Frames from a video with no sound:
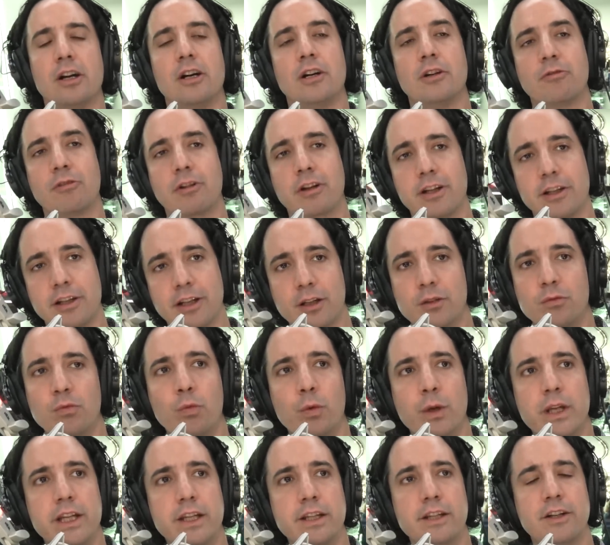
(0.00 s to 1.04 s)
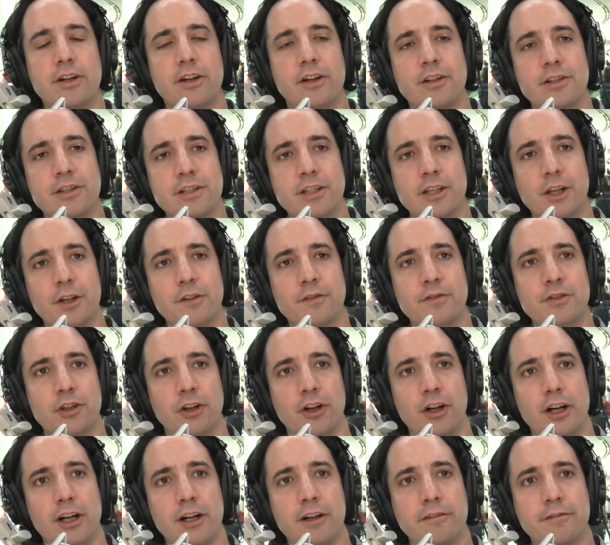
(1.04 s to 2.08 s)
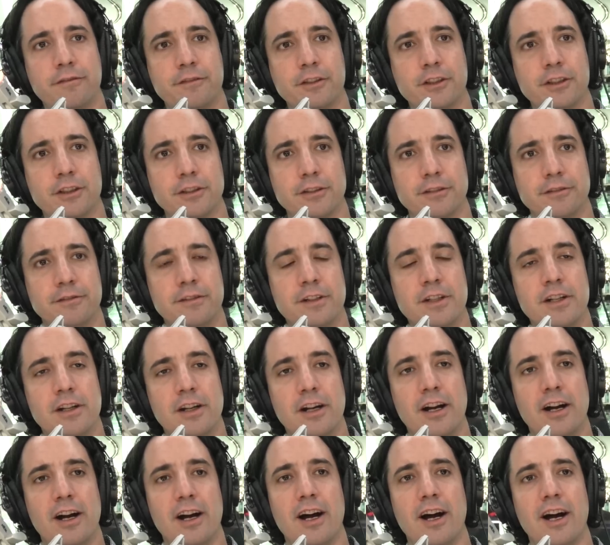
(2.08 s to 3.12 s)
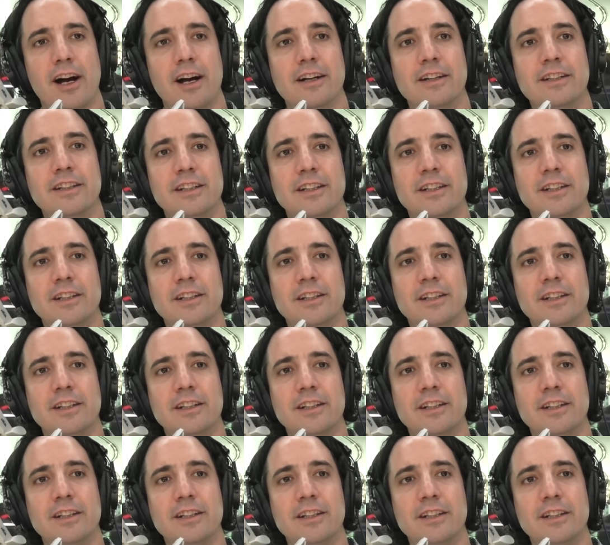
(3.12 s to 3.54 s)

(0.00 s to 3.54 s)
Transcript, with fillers: oh, we're gonna like wean ourselves off of uh,